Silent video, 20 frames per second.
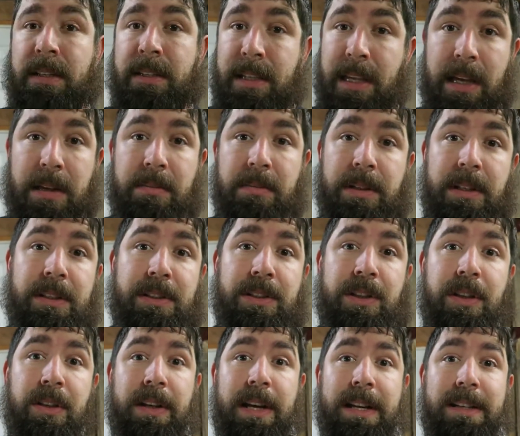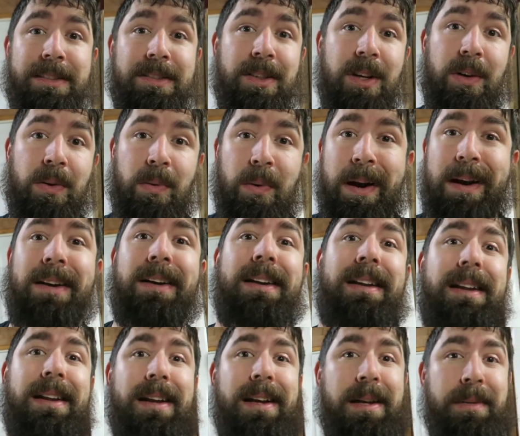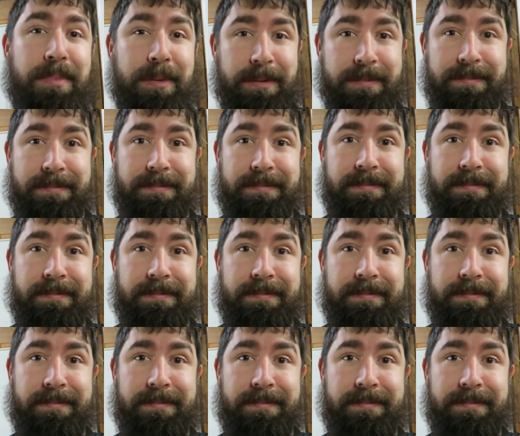Now I'm going to show you how to start wiring it up.